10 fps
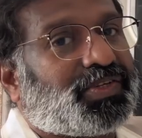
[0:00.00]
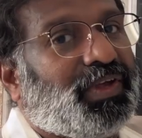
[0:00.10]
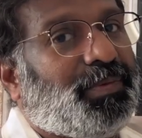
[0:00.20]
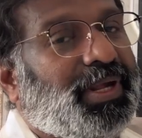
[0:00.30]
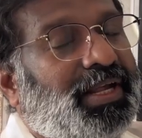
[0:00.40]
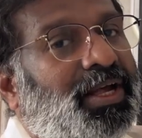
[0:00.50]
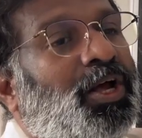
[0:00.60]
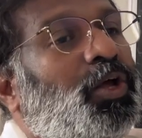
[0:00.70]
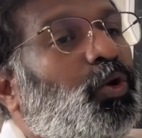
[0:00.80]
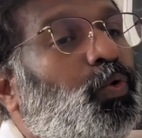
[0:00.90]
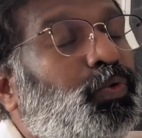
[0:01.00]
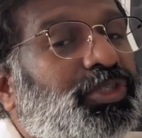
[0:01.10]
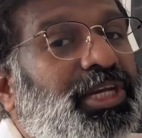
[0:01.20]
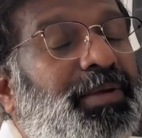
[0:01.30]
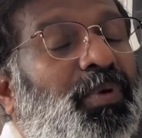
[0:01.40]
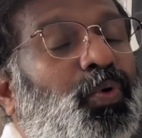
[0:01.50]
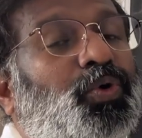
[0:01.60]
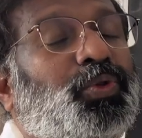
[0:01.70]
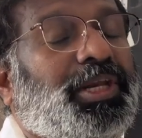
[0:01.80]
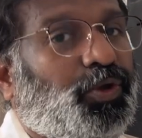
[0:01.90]
will be loosely bound
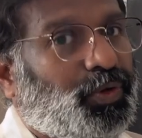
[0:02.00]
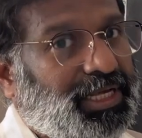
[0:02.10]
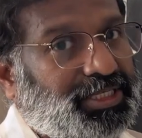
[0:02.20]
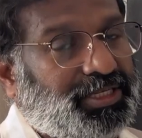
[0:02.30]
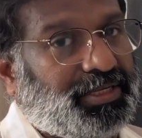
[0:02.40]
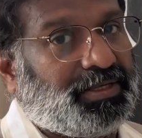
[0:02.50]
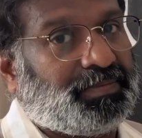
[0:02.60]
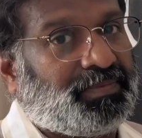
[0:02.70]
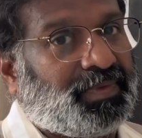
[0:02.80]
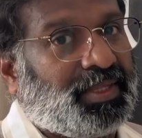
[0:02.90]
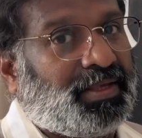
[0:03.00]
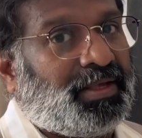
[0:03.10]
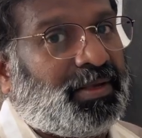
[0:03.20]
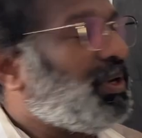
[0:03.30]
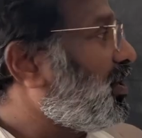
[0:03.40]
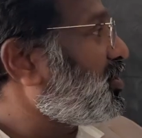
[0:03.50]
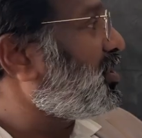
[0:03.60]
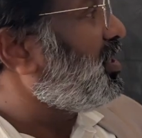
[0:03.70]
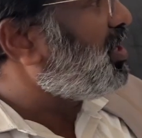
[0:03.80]
to the nucleus, because the